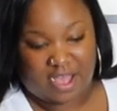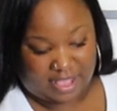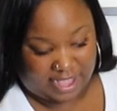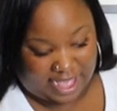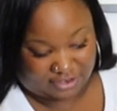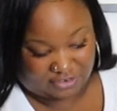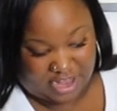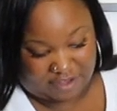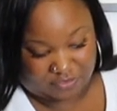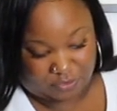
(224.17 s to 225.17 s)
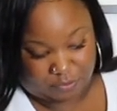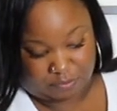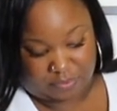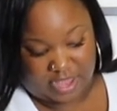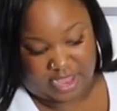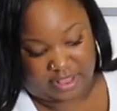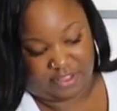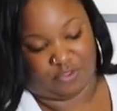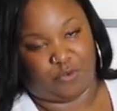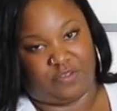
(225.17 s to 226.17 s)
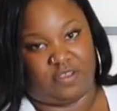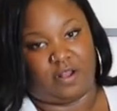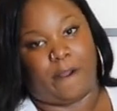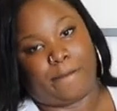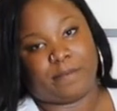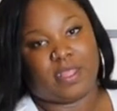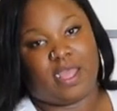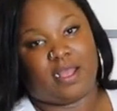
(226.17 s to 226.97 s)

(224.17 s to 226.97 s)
Like, I actually have to ting it and twist it up.